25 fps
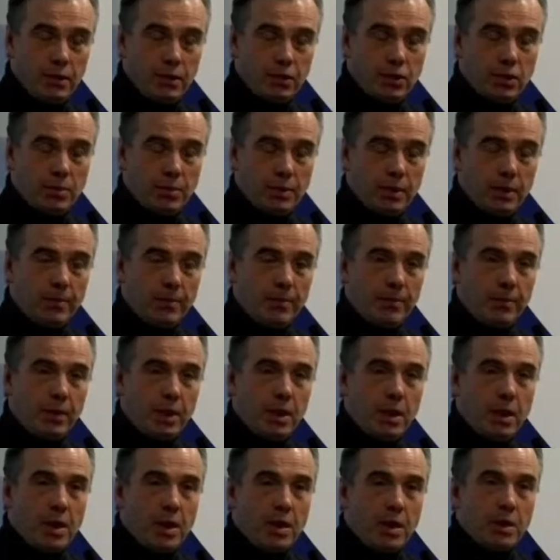in Germany.
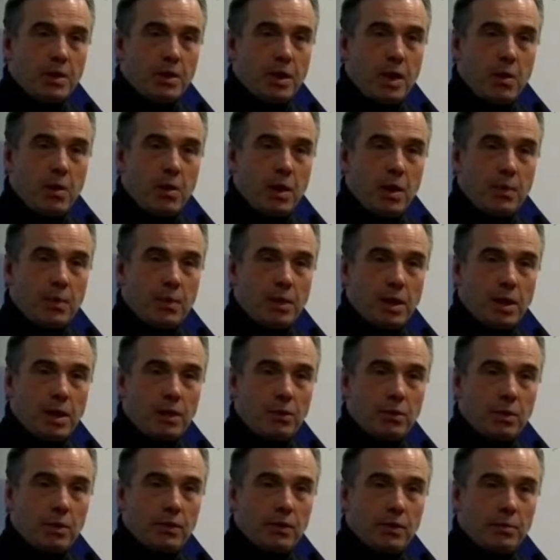Now I
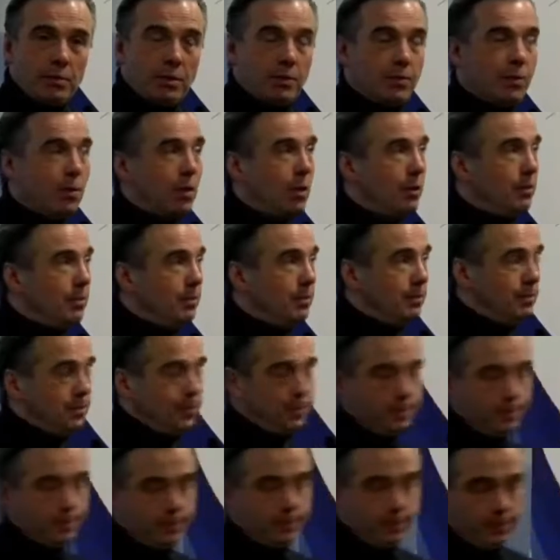would like to give him the floor.
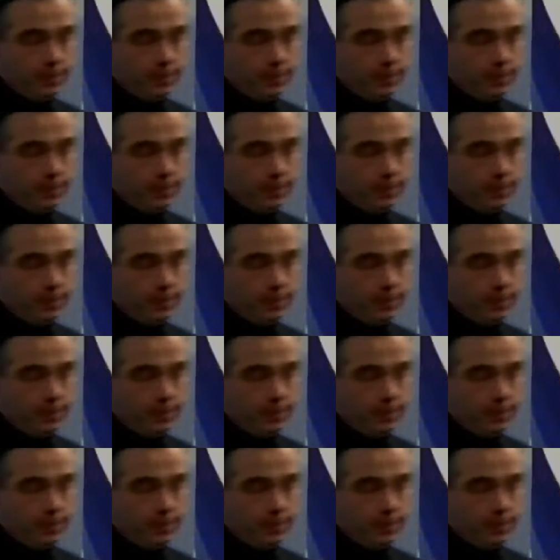